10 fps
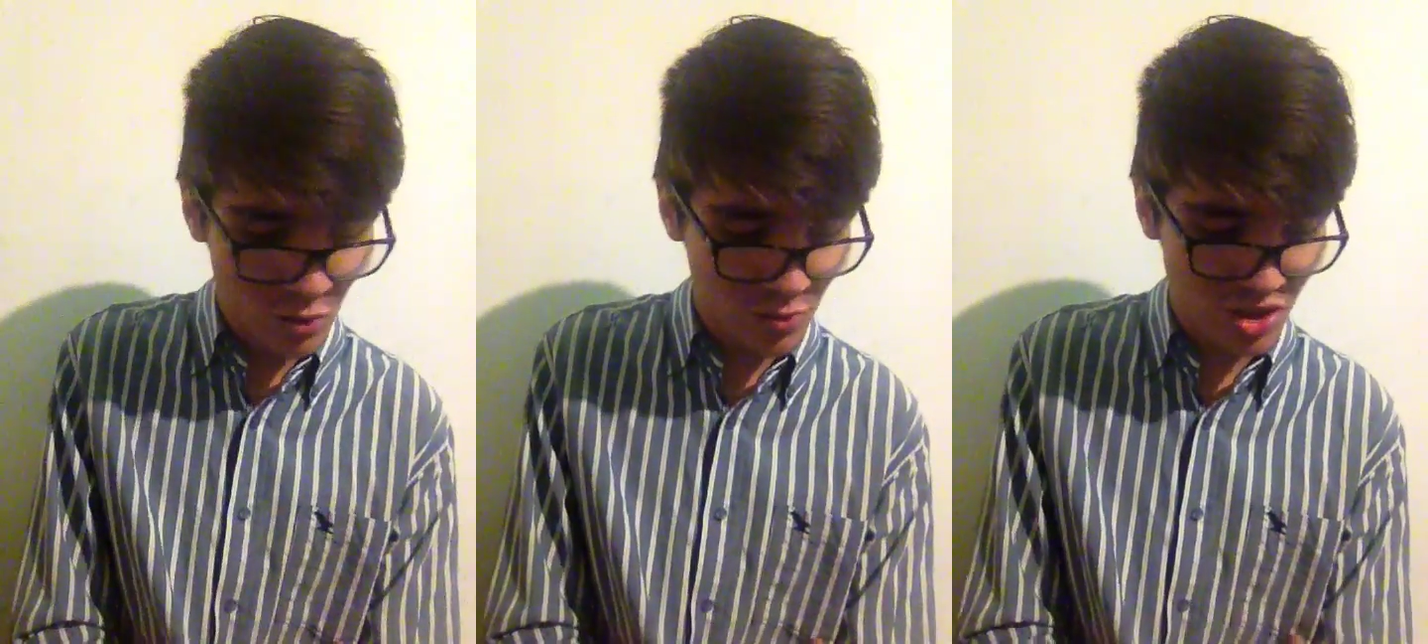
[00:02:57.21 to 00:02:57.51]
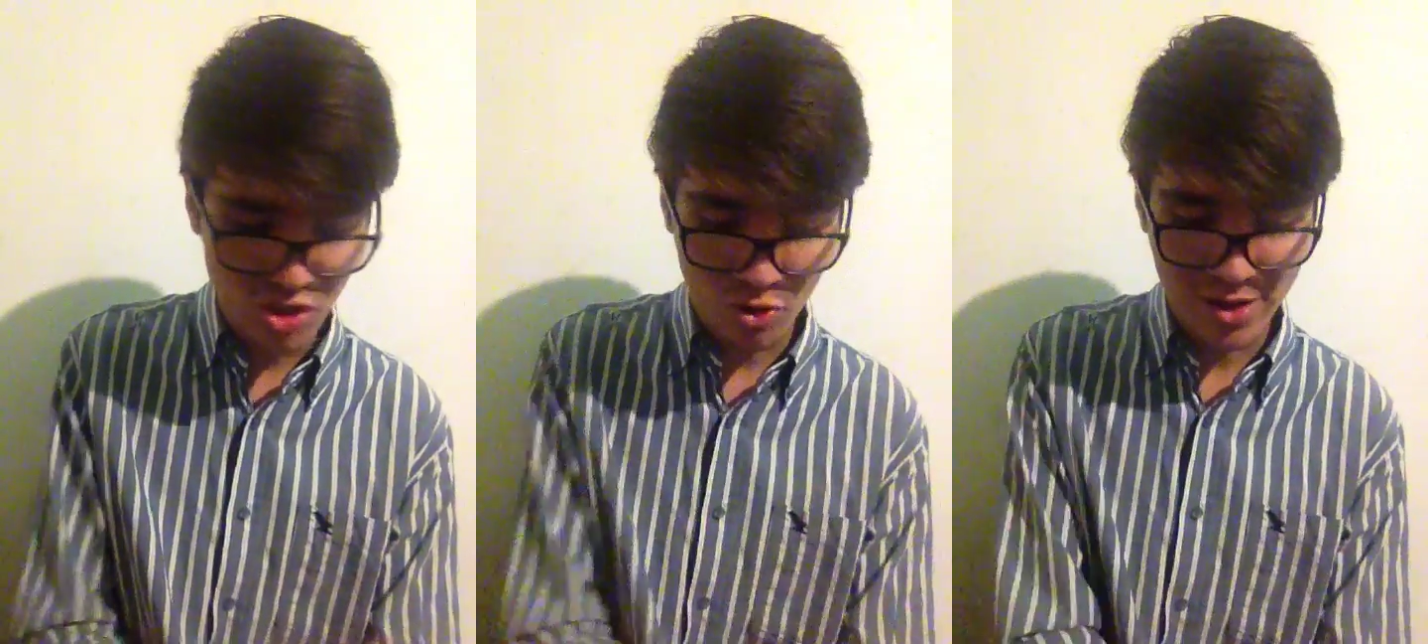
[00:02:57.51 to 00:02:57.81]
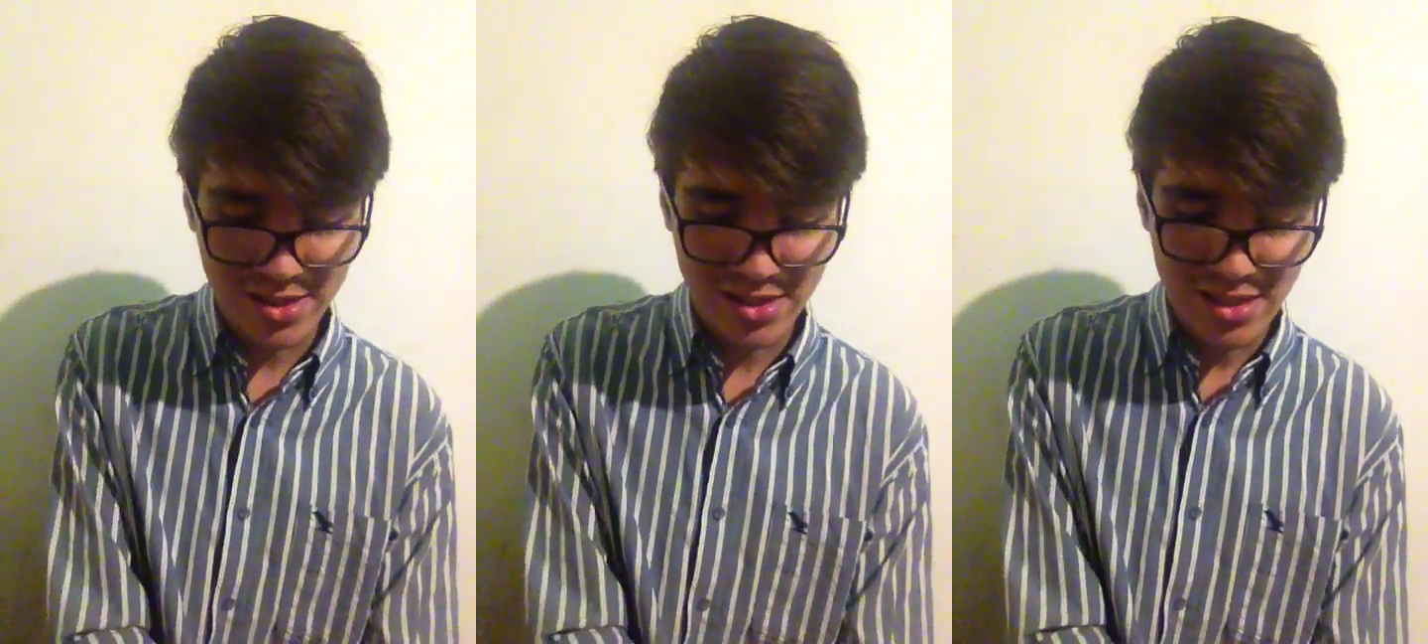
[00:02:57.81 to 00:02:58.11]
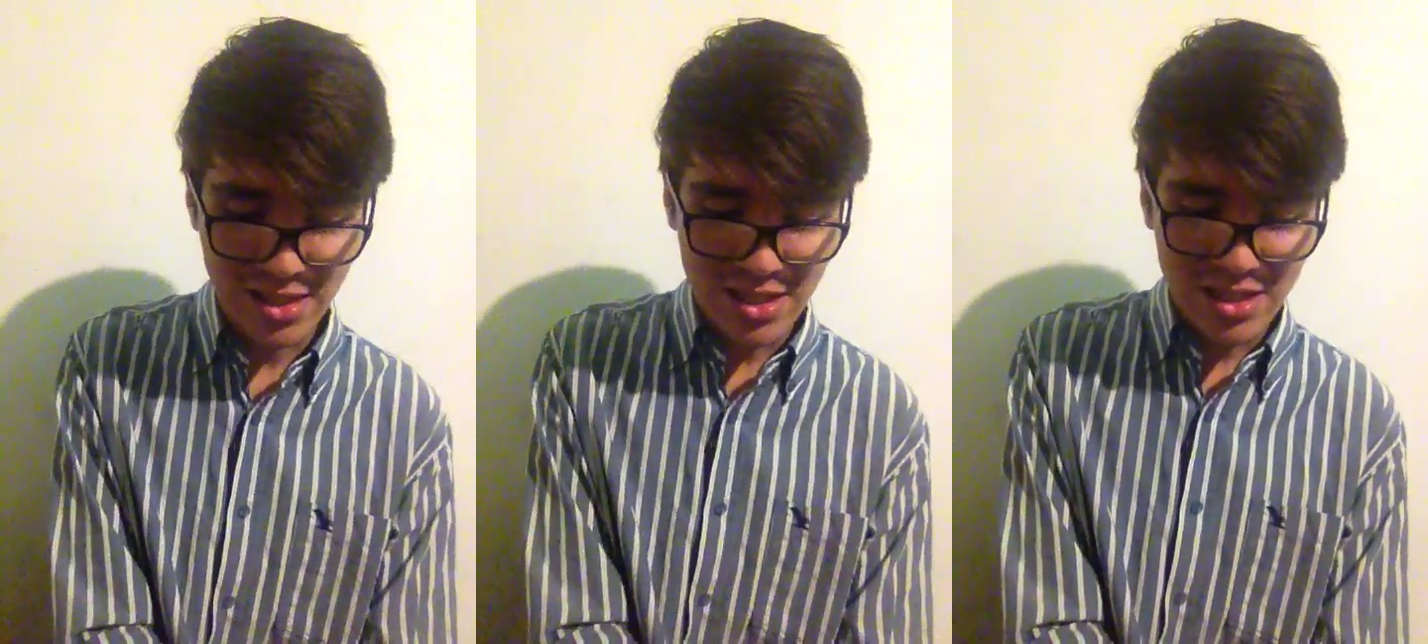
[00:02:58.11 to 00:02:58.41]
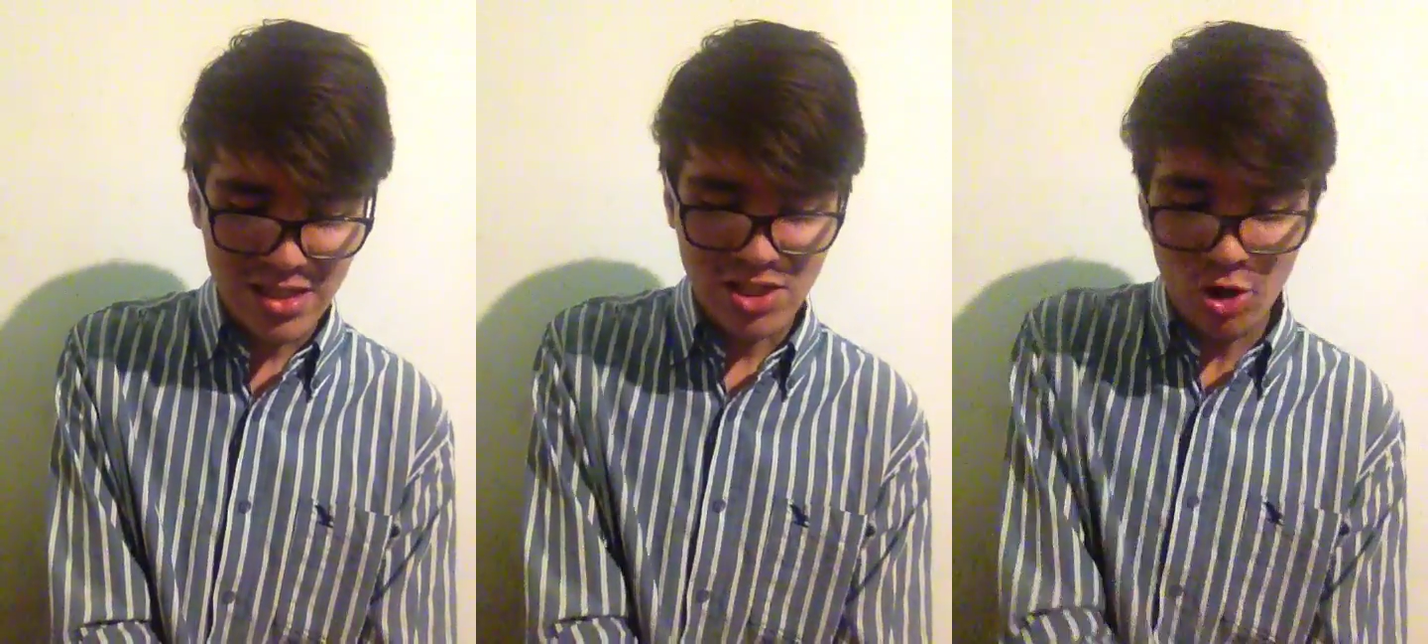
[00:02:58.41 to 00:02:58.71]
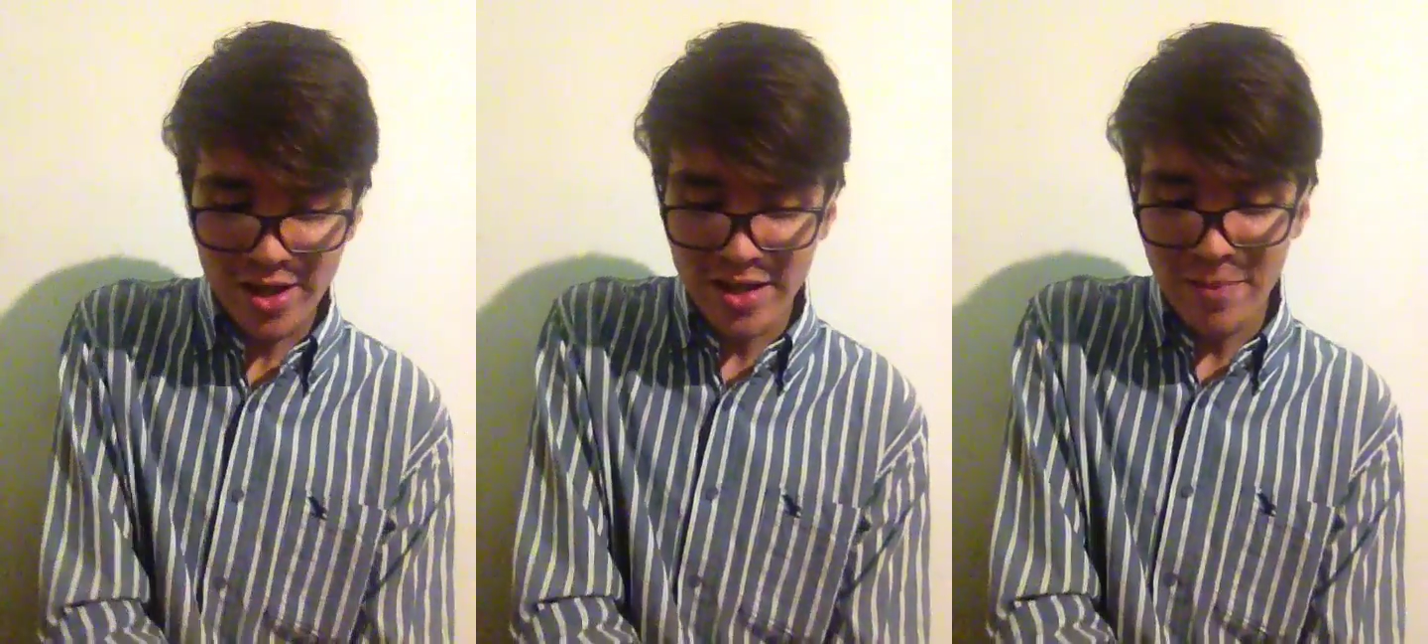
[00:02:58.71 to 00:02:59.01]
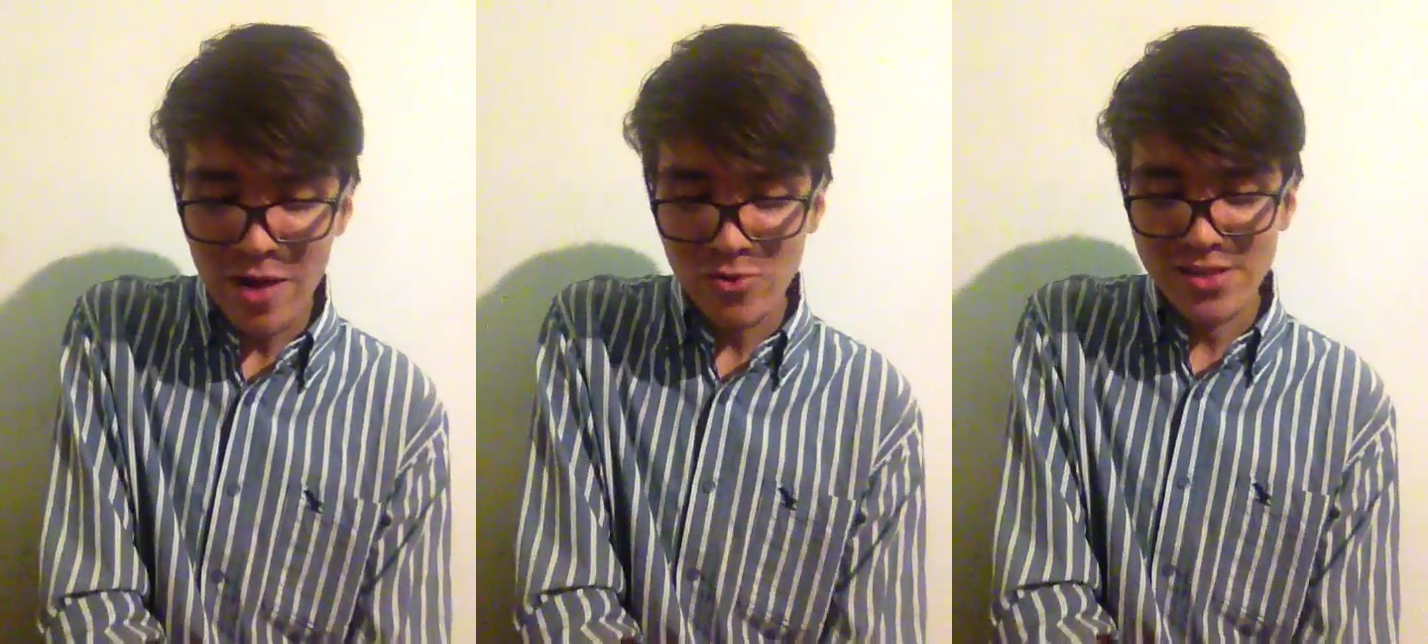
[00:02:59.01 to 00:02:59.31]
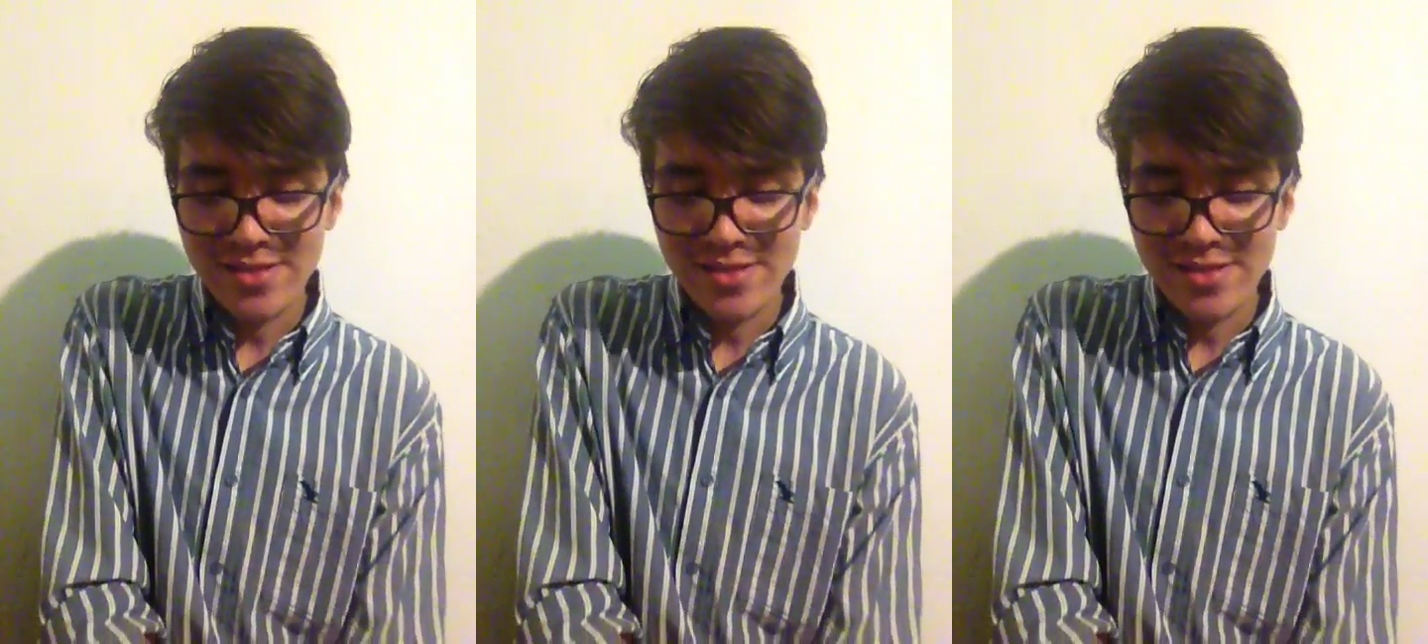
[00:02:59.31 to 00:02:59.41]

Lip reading: who enjoyed talking about